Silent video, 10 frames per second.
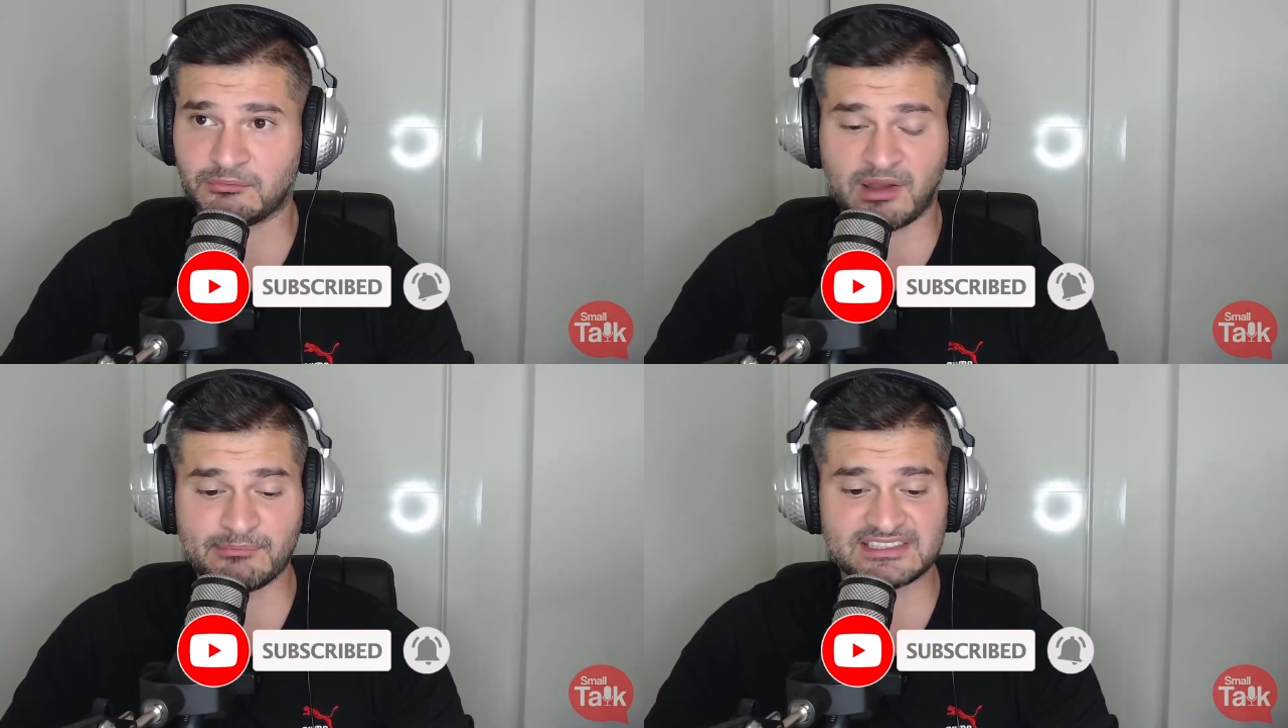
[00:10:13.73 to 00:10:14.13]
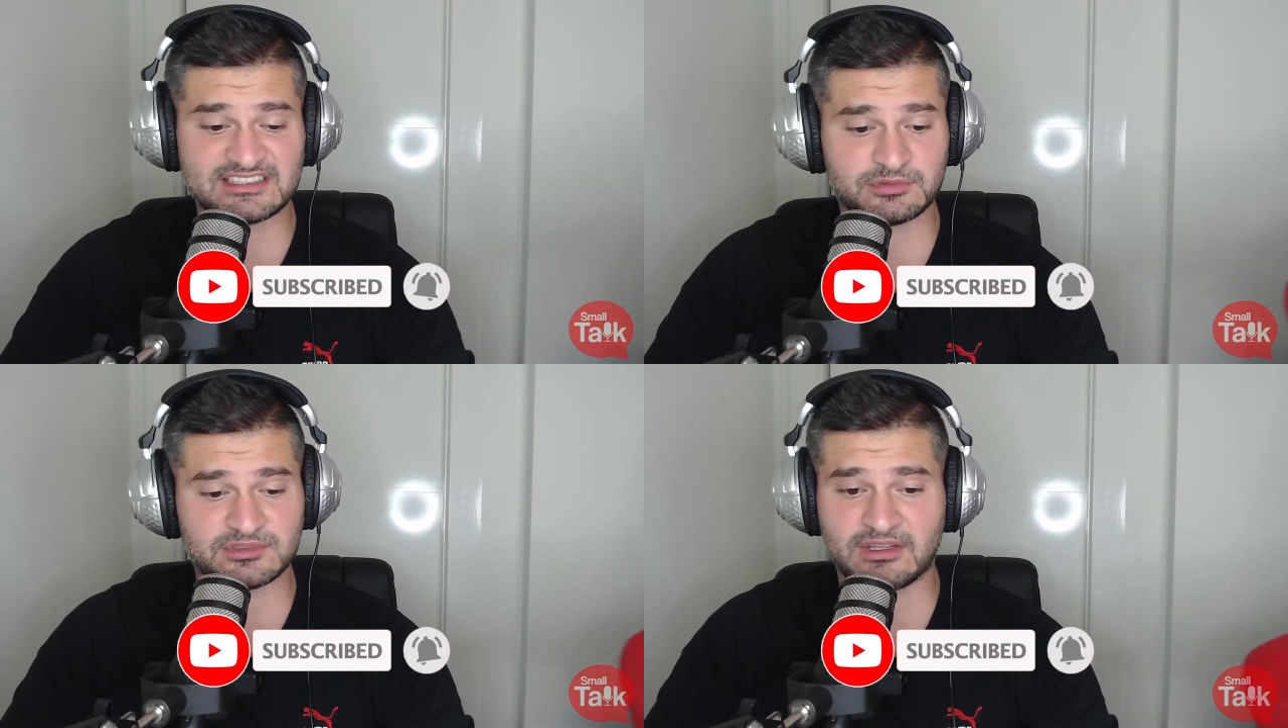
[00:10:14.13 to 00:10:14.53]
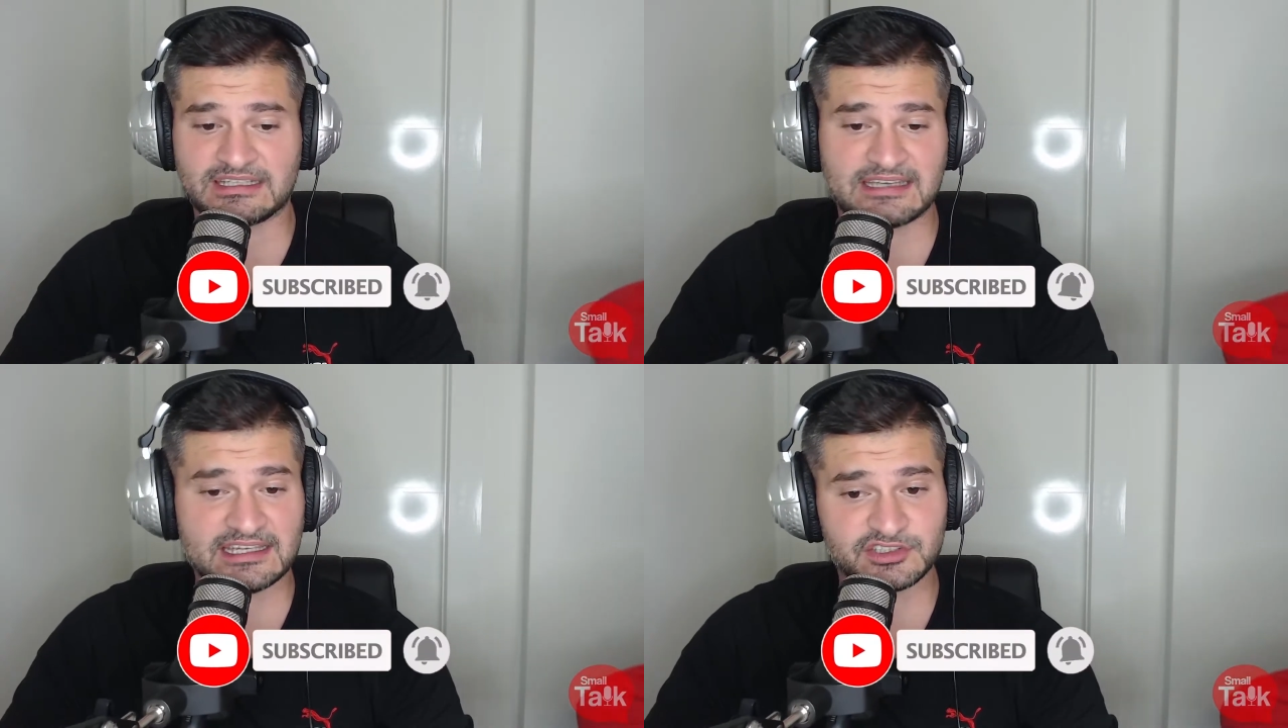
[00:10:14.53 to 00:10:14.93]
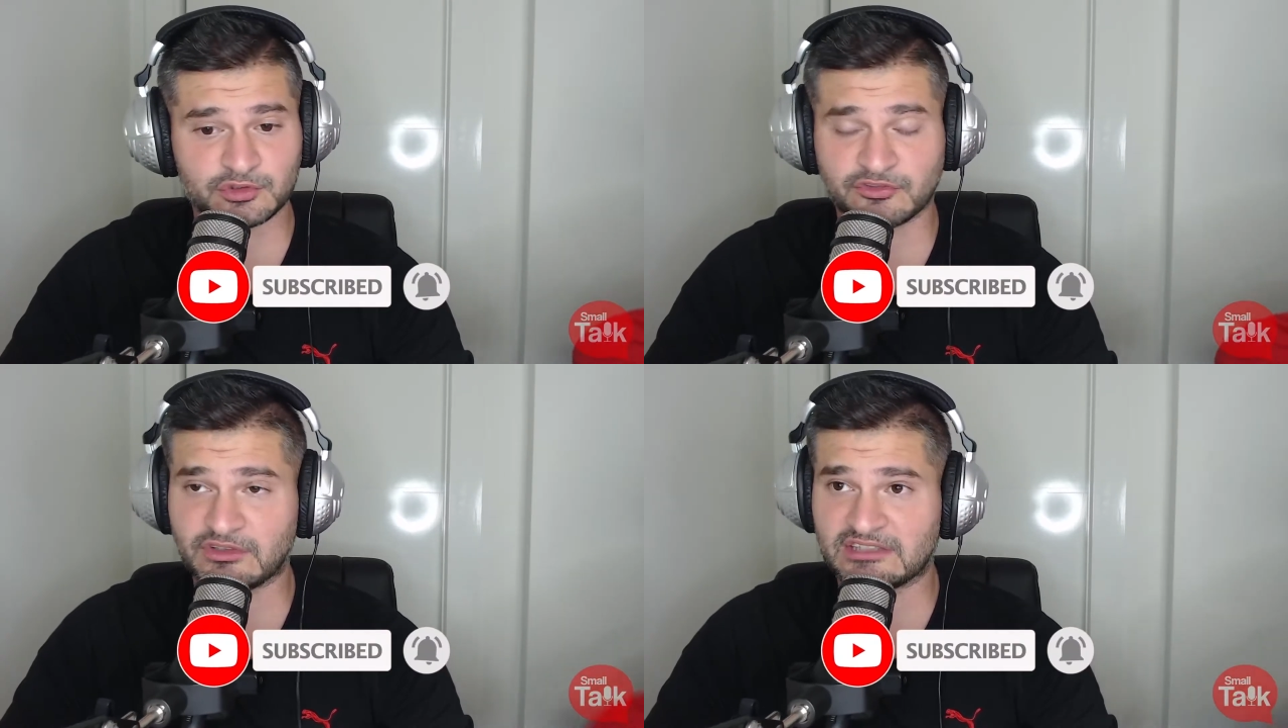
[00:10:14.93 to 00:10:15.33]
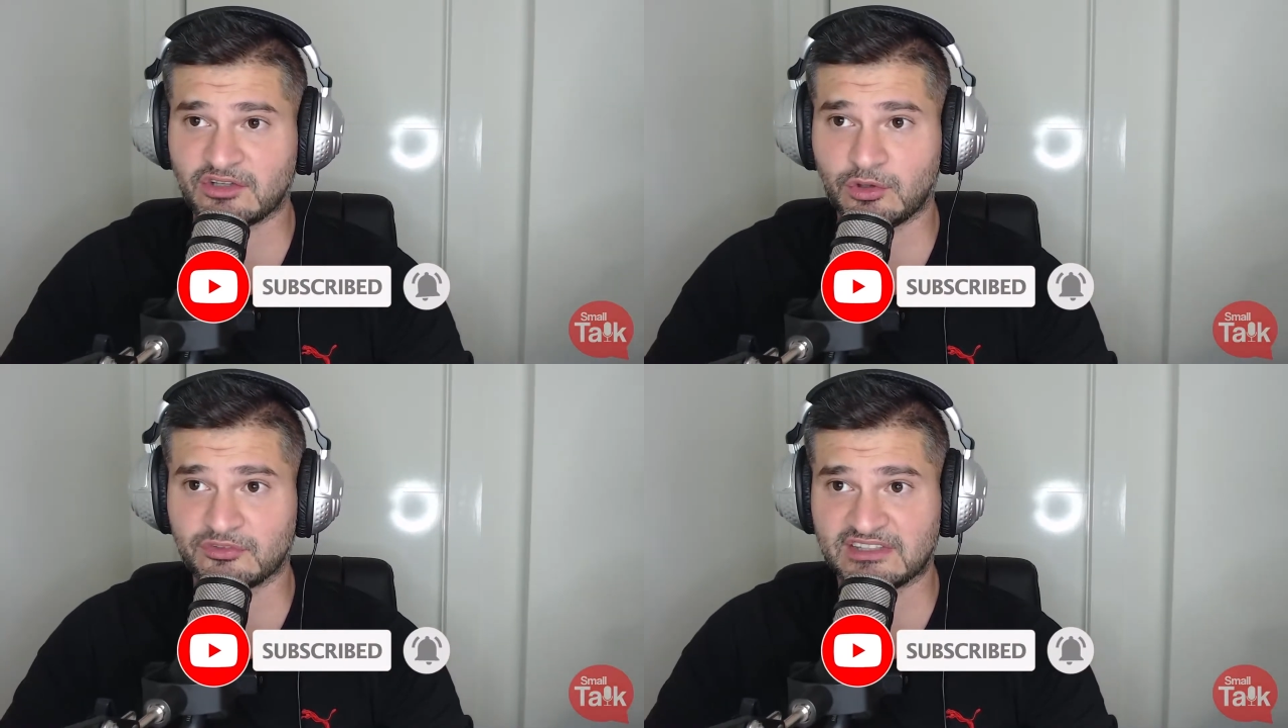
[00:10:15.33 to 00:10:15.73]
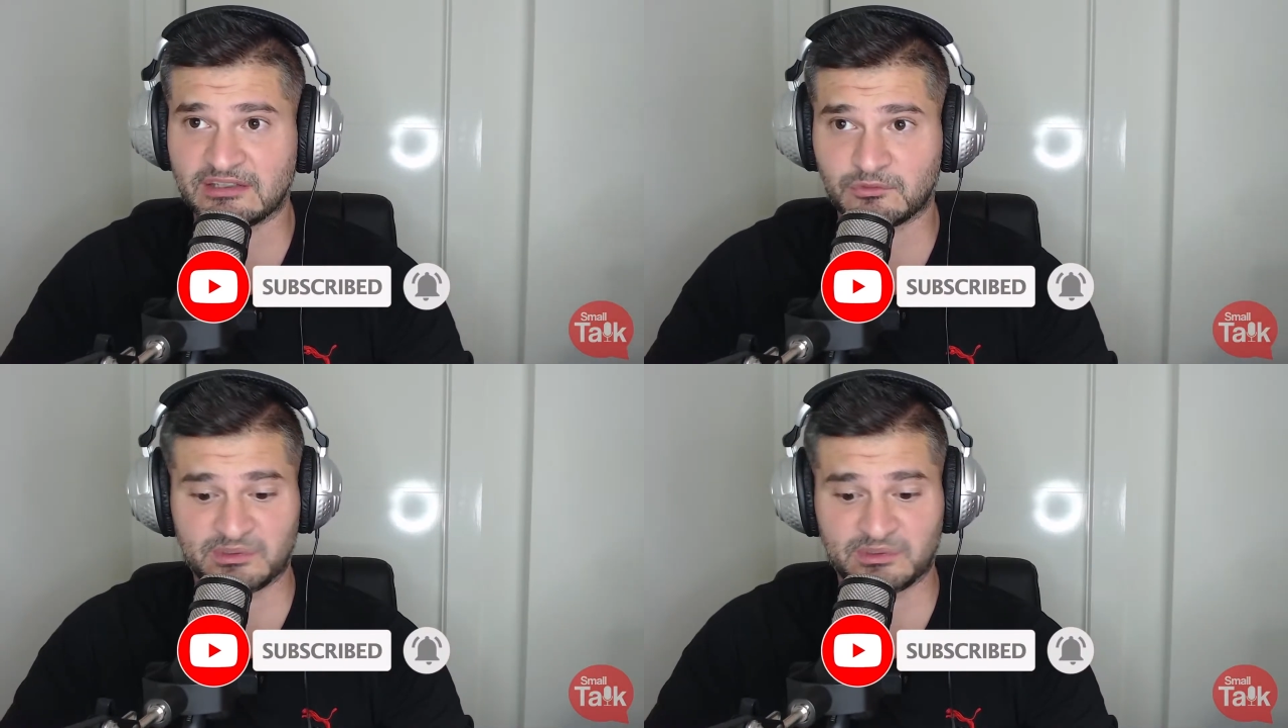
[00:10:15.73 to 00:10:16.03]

My missus was like an angel throughout the whole thing.